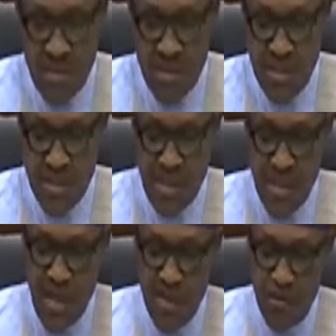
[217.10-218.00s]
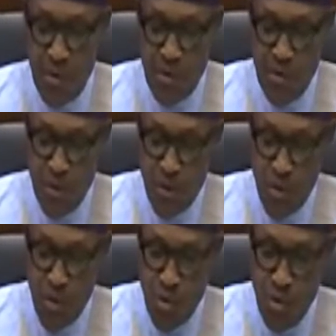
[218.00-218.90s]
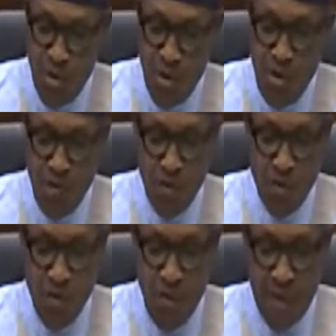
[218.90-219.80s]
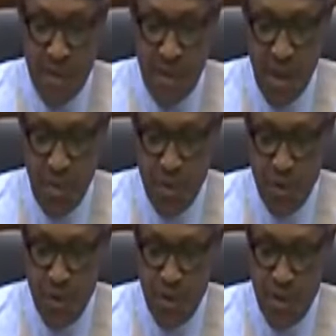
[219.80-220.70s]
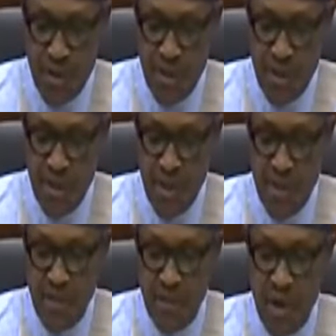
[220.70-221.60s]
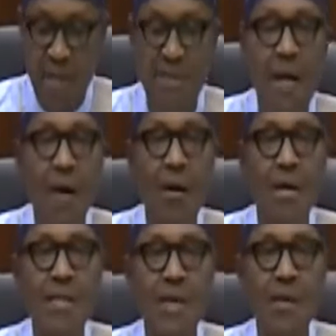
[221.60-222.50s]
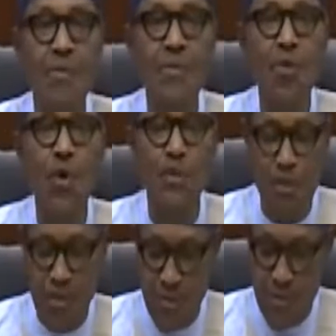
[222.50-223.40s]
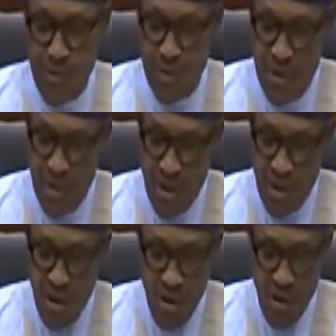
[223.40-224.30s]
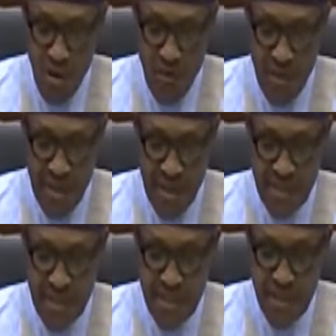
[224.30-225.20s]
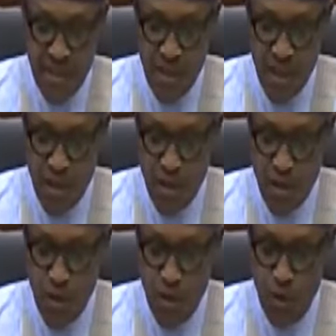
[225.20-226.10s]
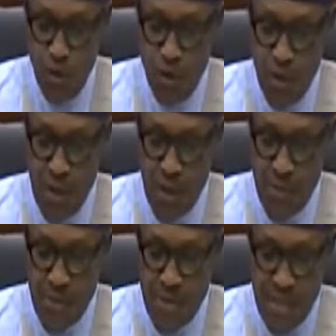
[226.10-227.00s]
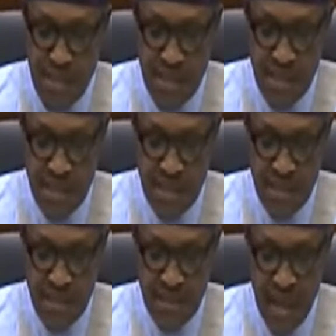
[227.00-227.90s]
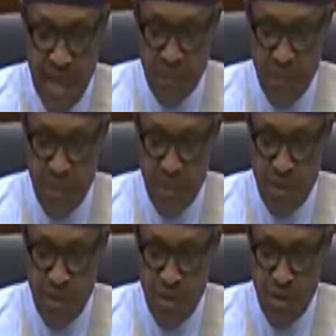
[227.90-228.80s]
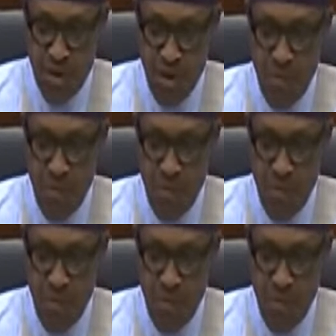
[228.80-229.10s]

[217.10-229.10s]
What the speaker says: 60 years of nationhood provides an opportunity to ask ourselves questions on the extent to which we have sustained the aspirations